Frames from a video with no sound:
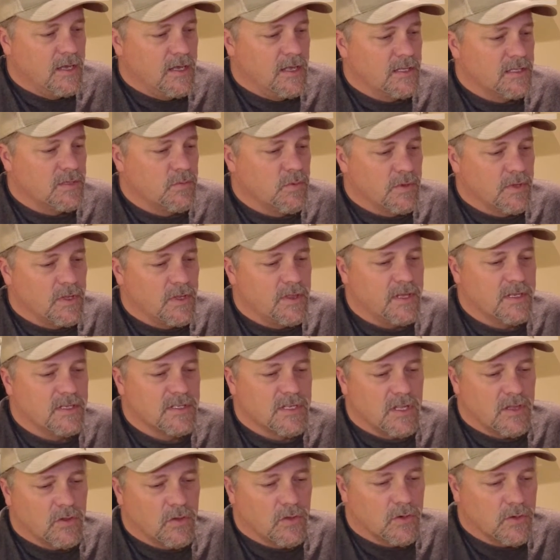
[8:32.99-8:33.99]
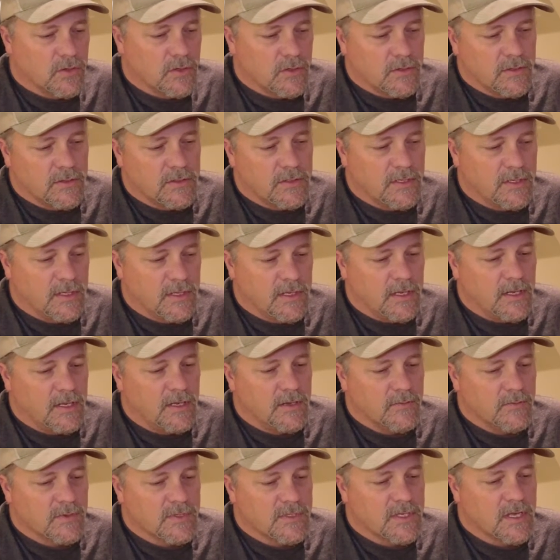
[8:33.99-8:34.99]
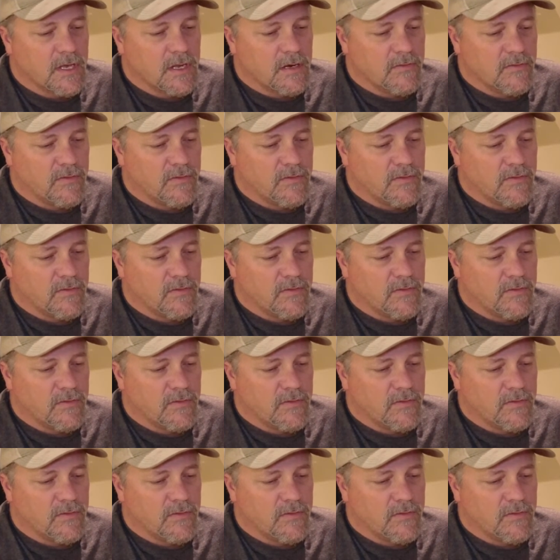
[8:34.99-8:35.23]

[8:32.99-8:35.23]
It's one of the things I learned, and it was kind